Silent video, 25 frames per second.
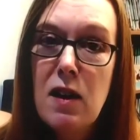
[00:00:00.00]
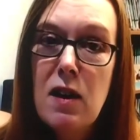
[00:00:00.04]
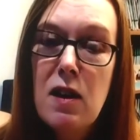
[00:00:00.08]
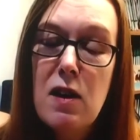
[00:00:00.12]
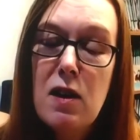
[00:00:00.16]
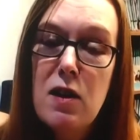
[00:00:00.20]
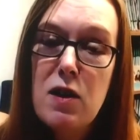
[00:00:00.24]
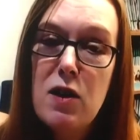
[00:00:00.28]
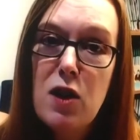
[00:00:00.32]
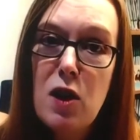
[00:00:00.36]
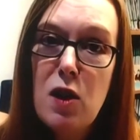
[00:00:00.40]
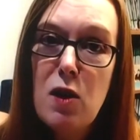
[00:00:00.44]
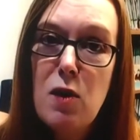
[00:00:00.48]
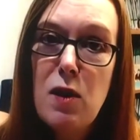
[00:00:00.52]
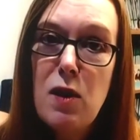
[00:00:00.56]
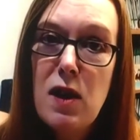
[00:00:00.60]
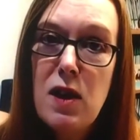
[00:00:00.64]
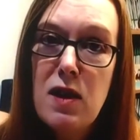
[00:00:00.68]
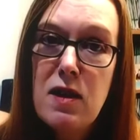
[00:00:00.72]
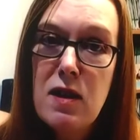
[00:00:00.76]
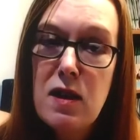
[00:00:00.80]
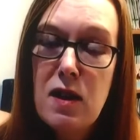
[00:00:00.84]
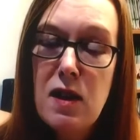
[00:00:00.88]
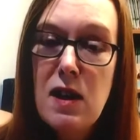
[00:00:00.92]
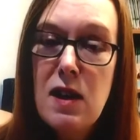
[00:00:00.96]
So
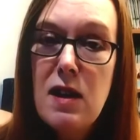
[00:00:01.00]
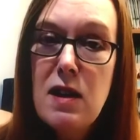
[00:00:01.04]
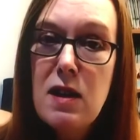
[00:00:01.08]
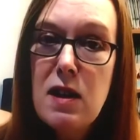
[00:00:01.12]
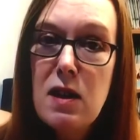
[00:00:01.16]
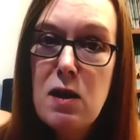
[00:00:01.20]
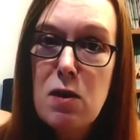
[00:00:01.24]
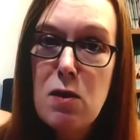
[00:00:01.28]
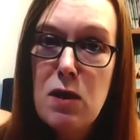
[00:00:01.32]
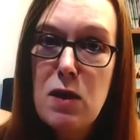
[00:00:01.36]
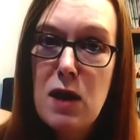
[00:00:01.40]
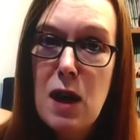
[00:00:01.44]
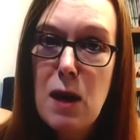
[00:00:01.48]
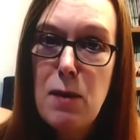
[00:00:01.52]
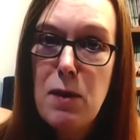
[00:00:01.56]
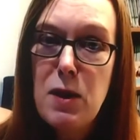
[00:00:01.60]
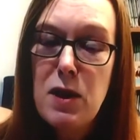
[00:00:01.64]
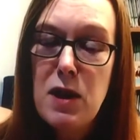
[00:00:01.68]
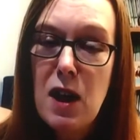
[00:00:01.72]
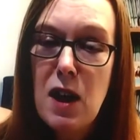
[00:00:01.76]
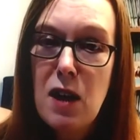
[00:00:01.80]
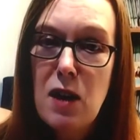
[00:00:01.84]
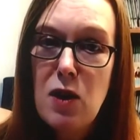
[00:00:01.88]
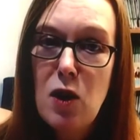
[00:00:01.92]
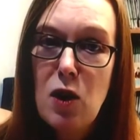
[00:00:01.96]
it's easy to adapt the
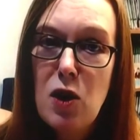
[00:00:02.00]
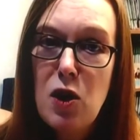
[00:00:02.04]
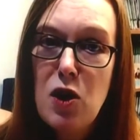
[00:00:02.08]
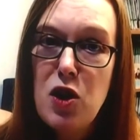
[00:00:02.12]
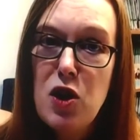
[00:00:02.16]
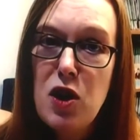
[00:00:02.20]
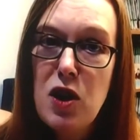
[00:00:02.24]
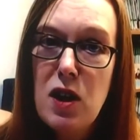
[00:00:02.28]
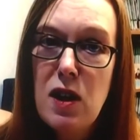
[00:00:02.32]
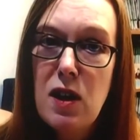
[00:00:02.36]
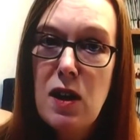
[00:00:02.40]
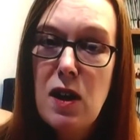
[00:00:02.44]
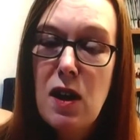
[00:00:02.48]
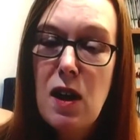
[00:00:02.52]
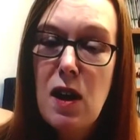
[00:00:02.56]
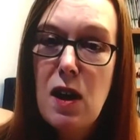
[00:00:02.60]
technology,